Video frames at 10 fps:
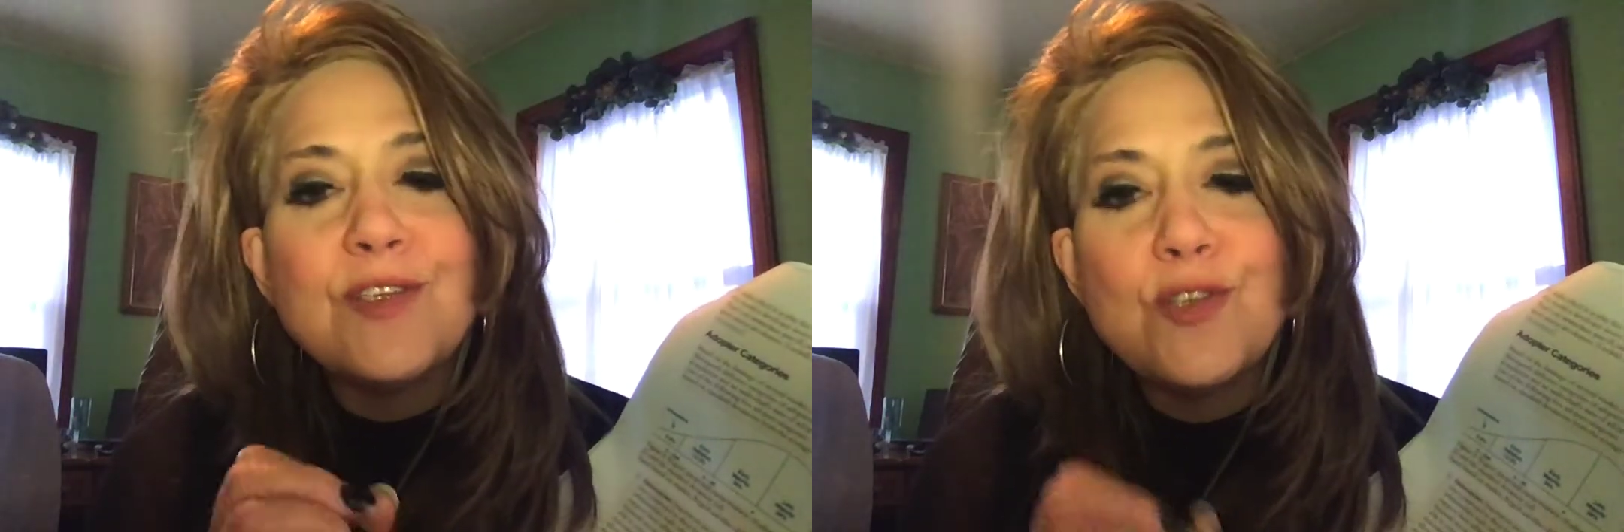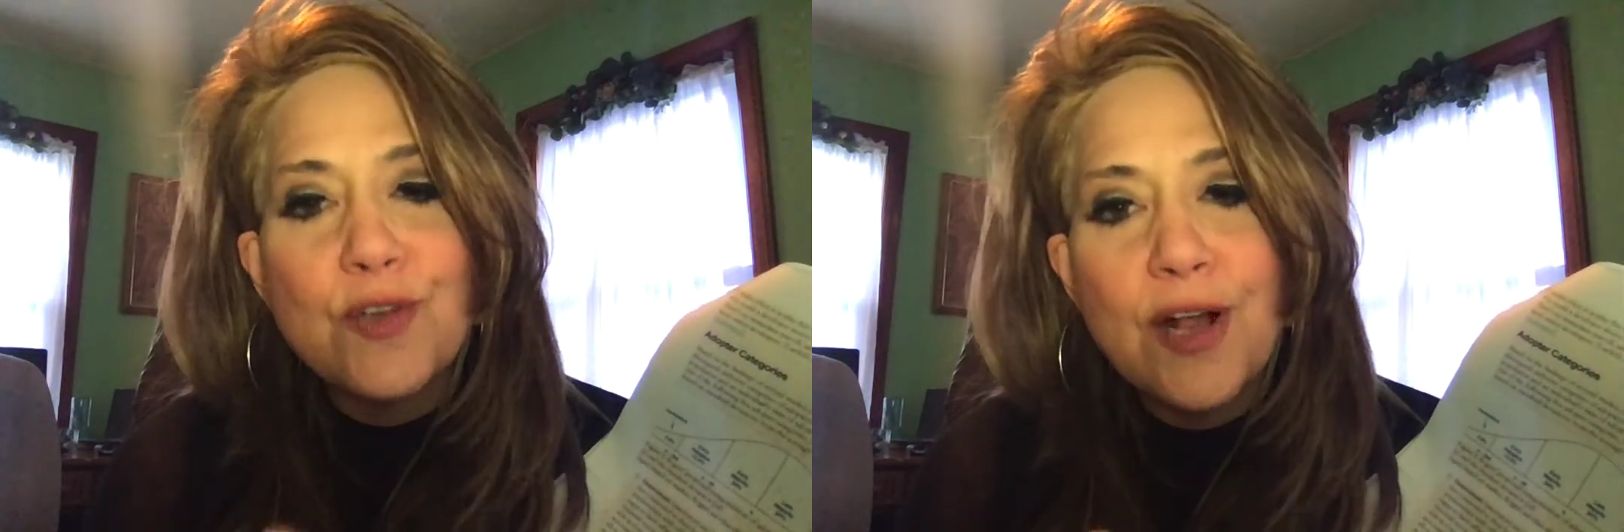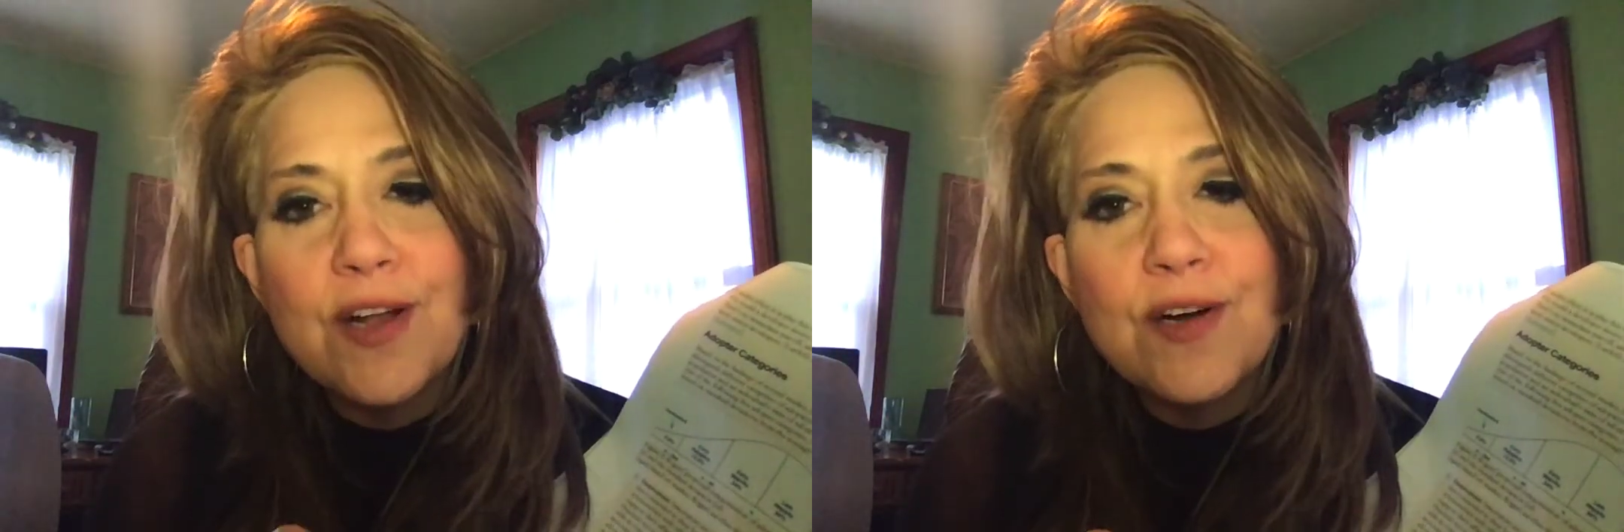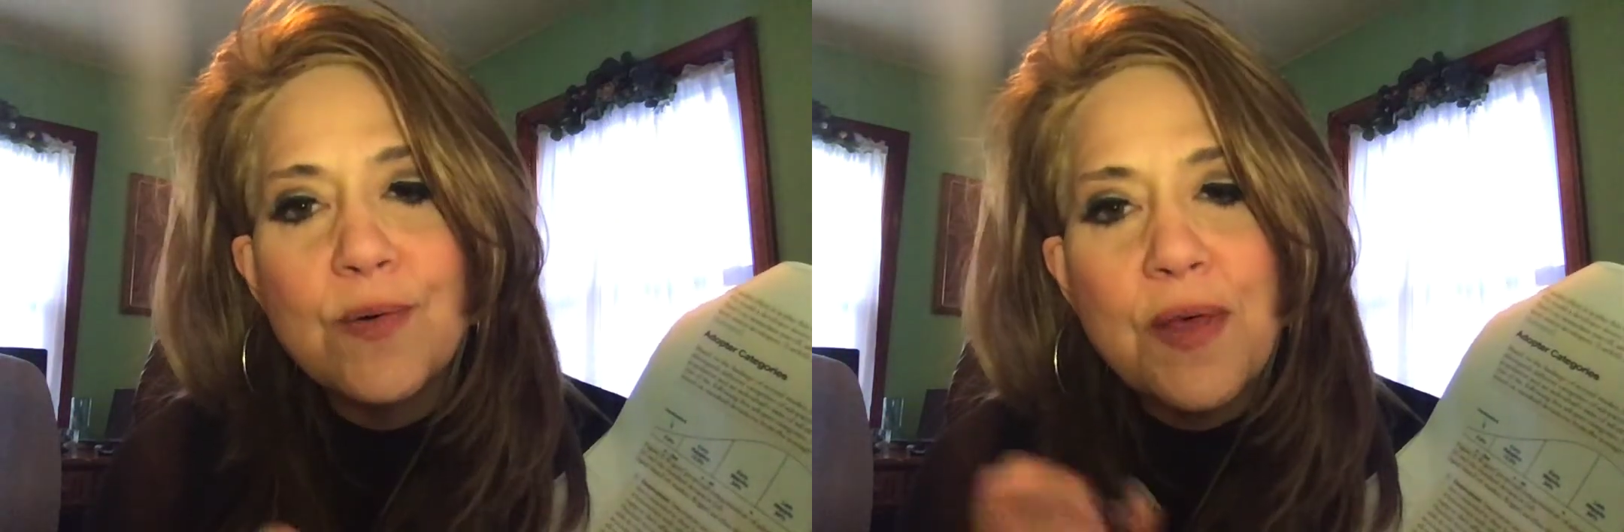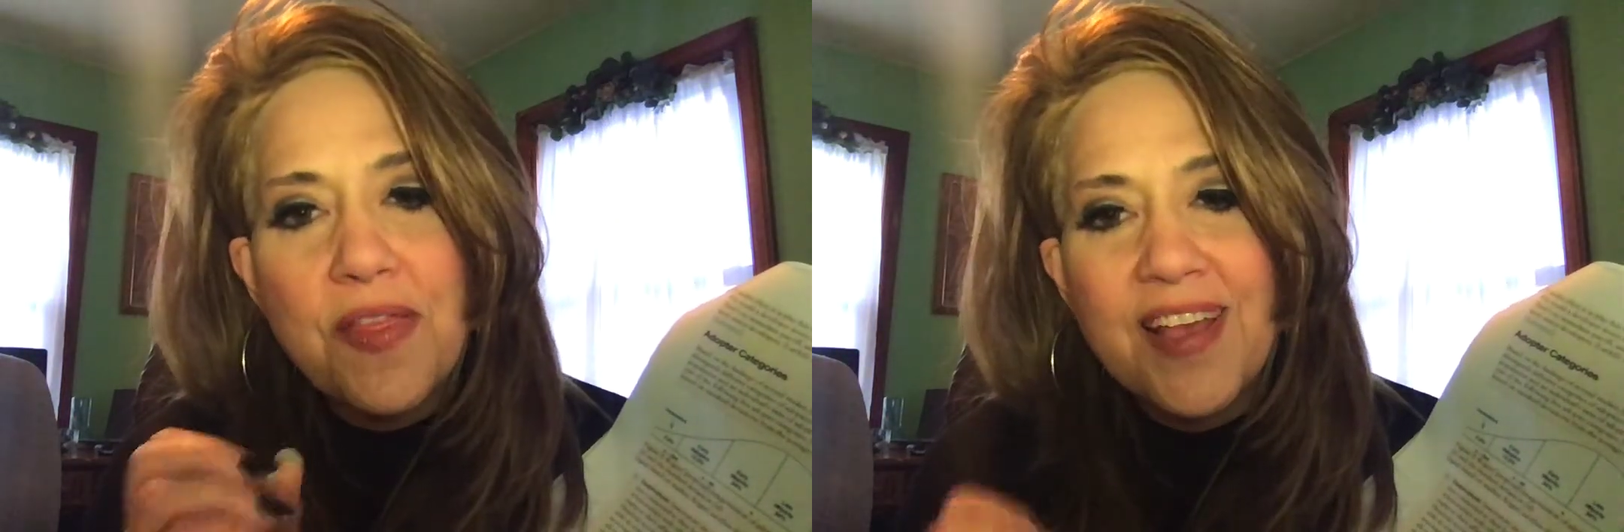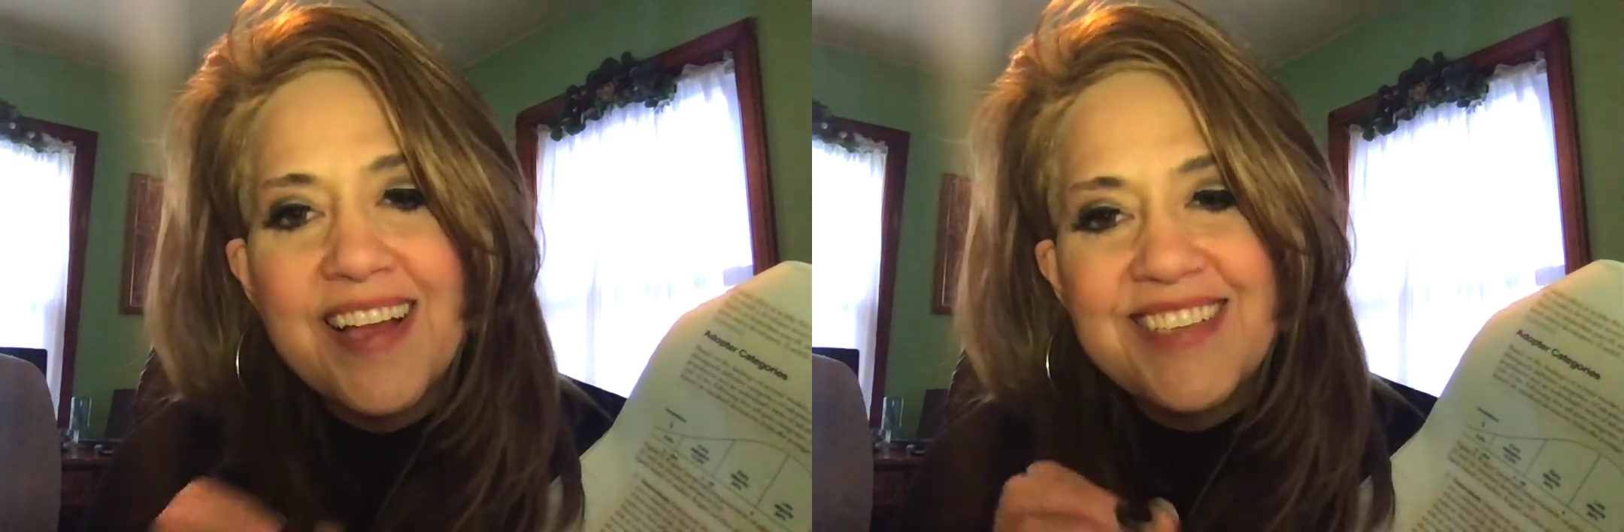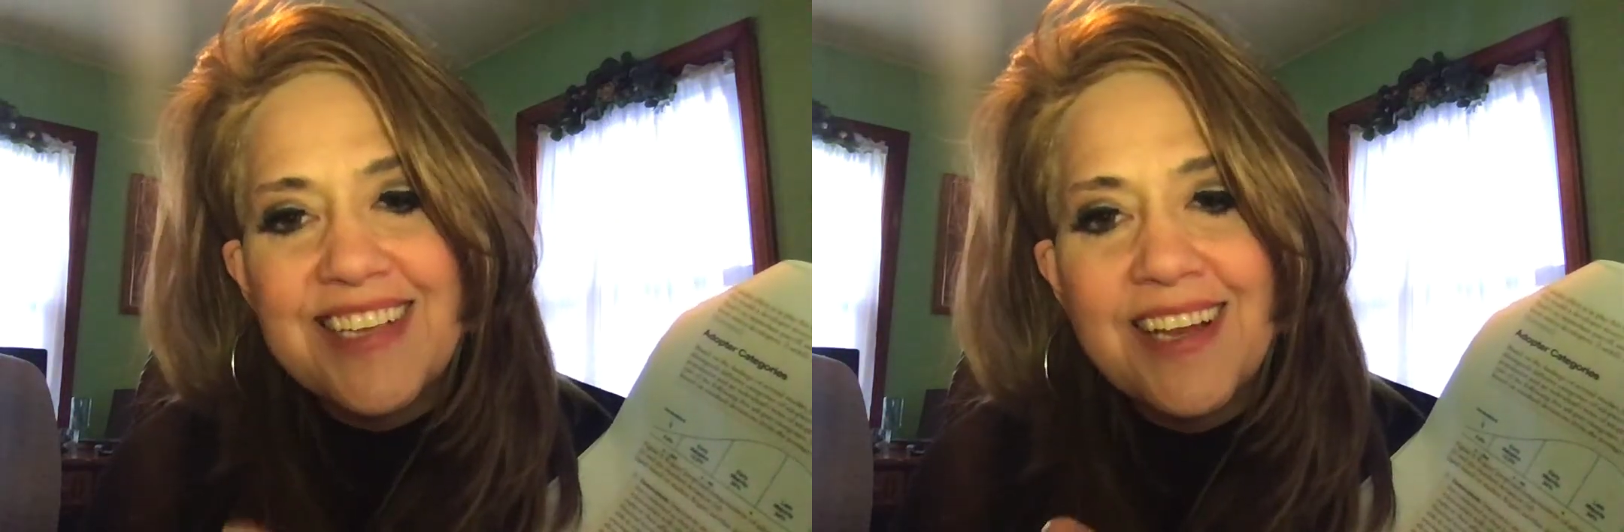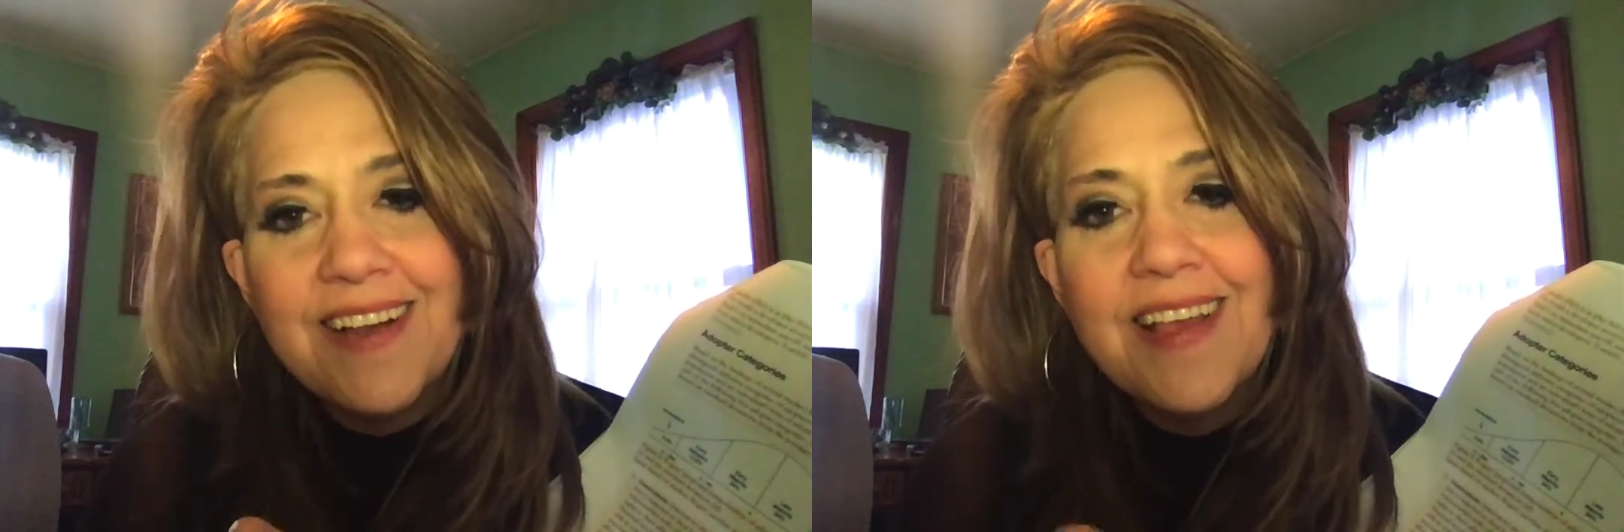struggle with the
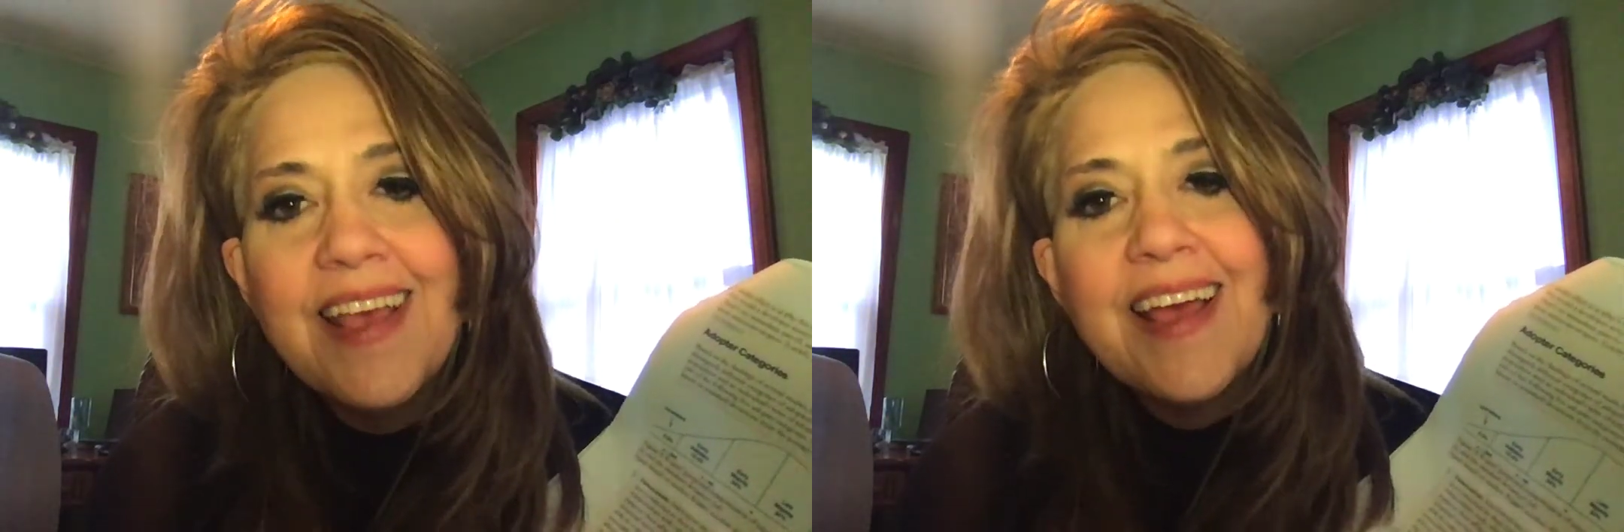idea.